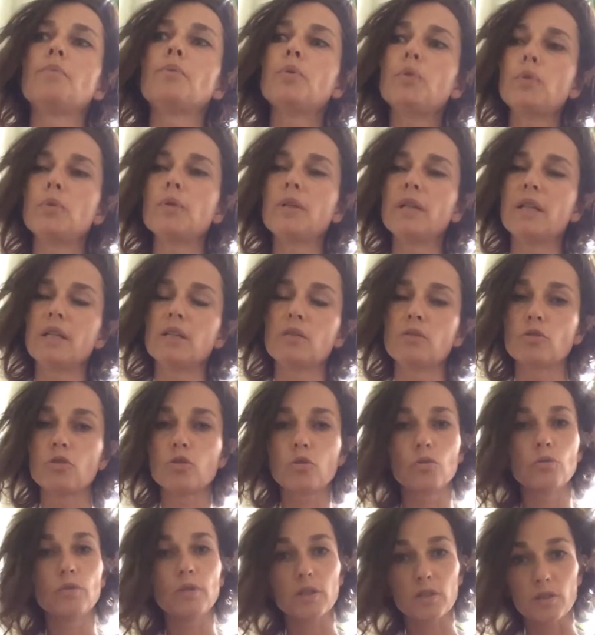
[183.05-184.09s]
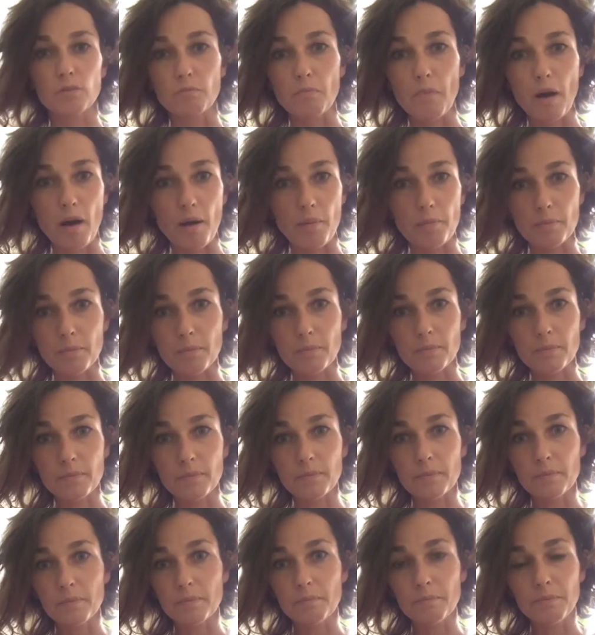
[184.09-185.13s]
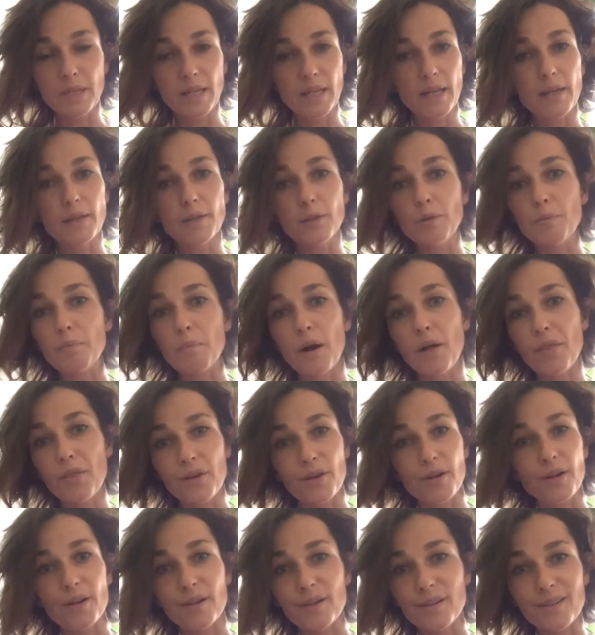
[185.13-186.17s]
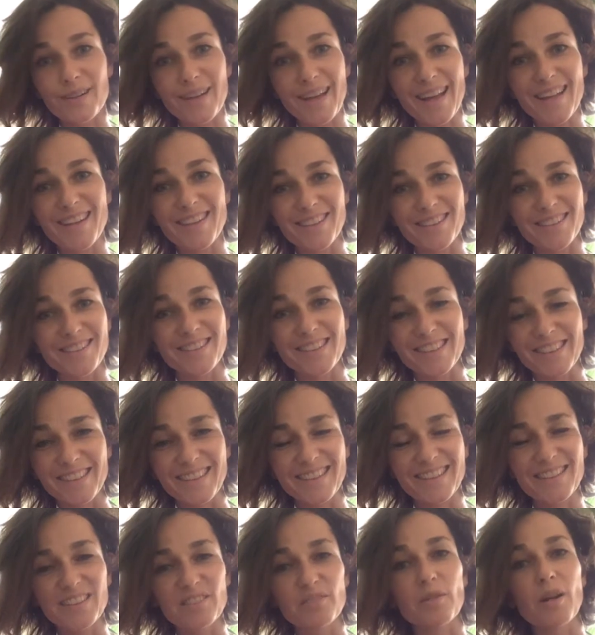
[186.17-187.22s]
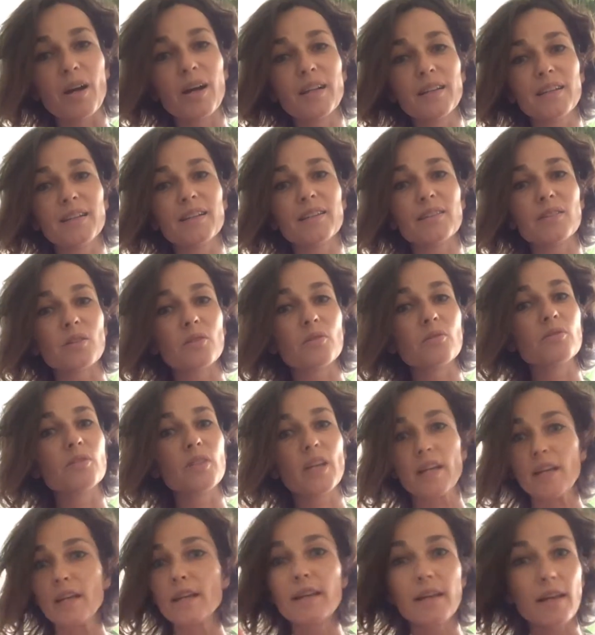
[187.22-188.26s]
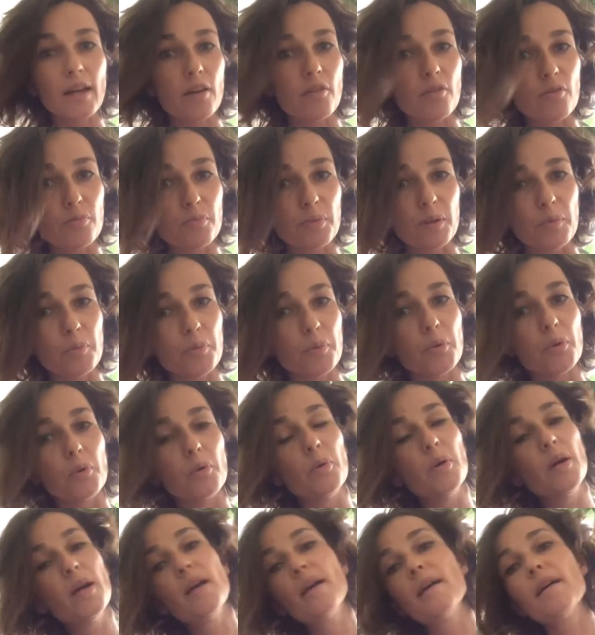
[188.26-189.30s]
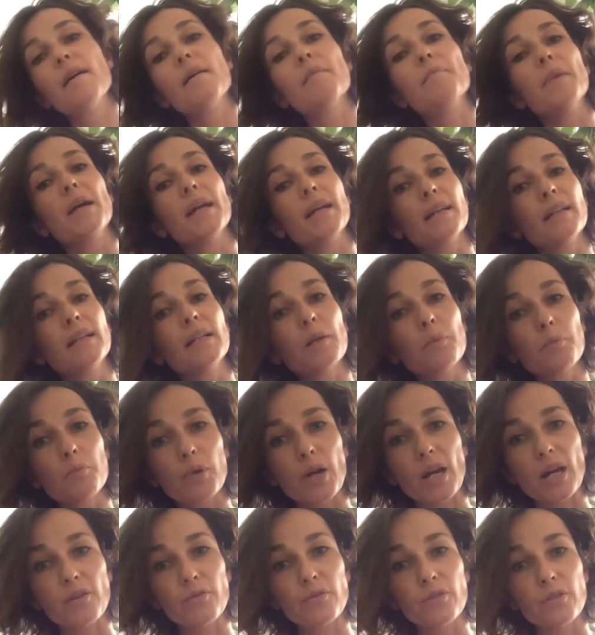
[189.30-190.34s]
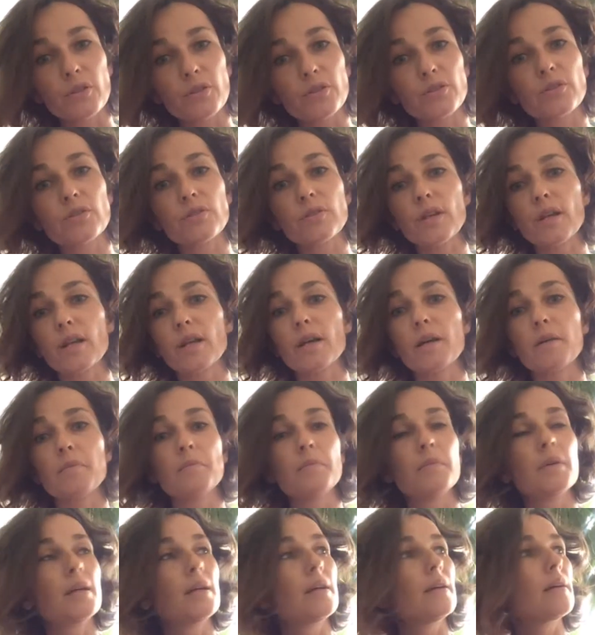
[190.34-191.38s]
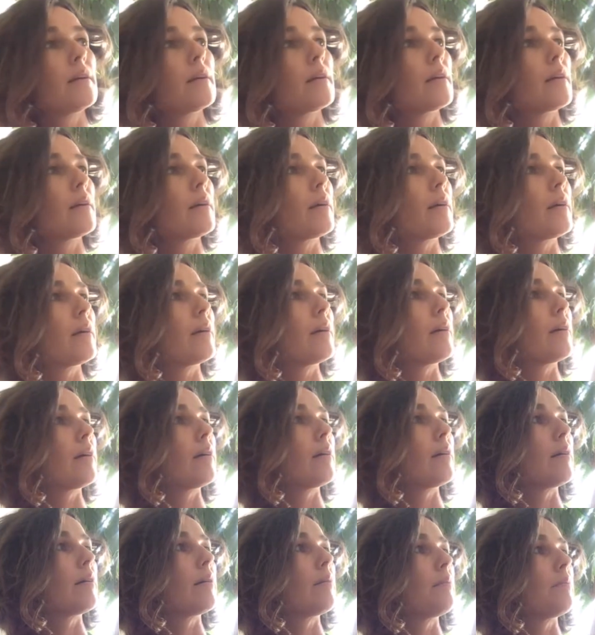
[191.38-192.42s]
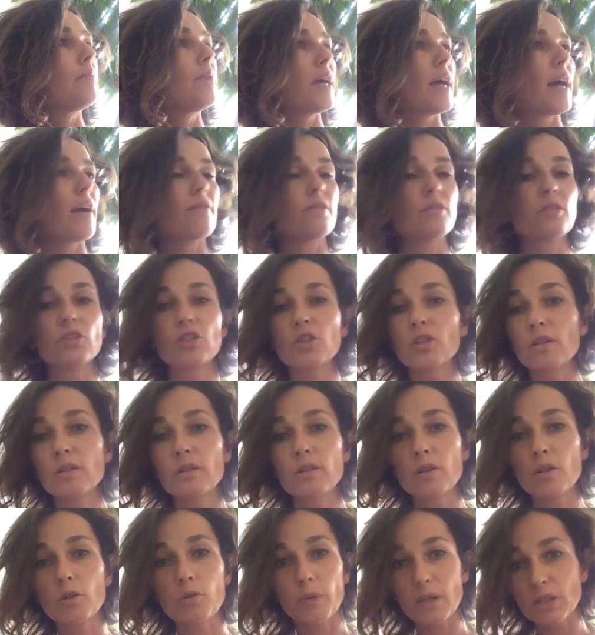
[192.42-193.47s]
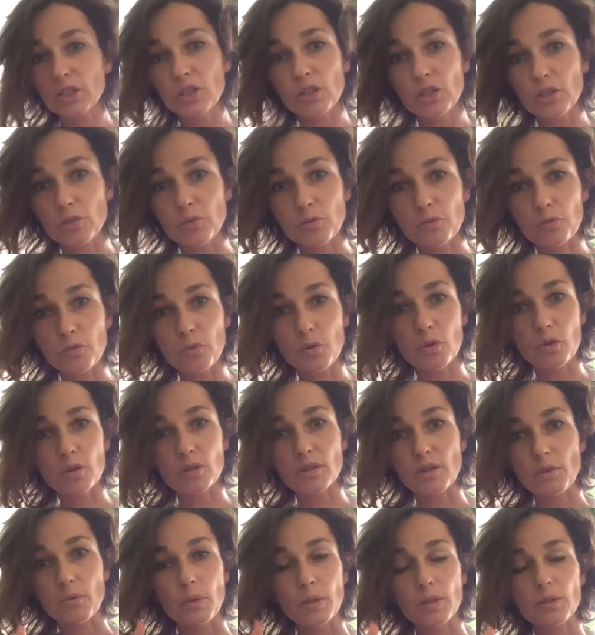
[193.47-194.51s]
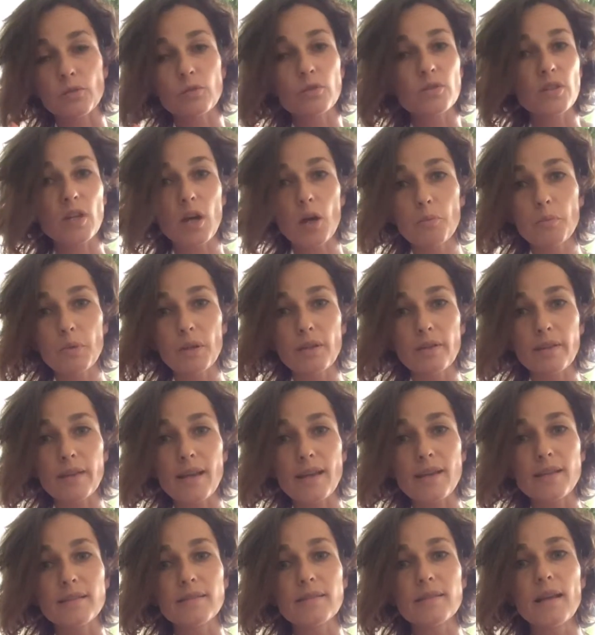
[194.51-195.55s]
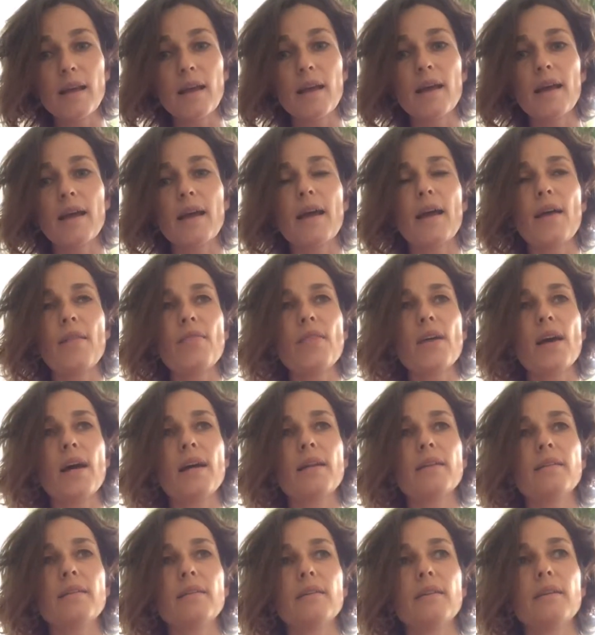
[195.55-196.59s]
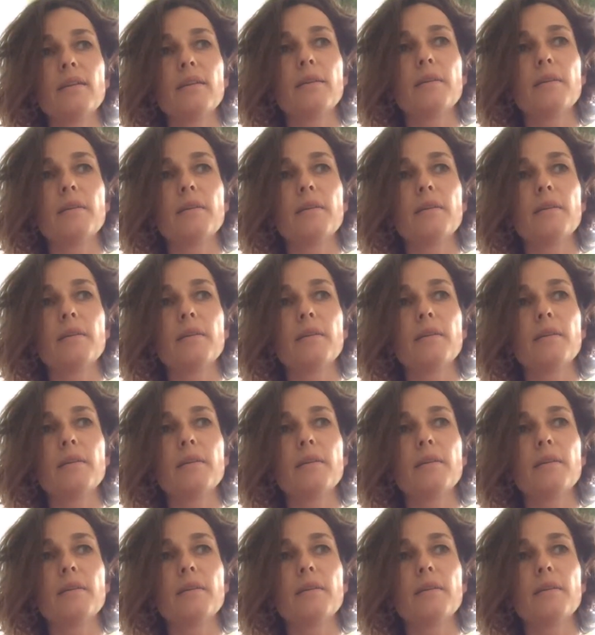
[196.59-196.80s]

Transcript: pulled into this mom being the mother energy, right? So taking care of people, making them breakfast. They have questions, of course. They wanted to tell me things, and that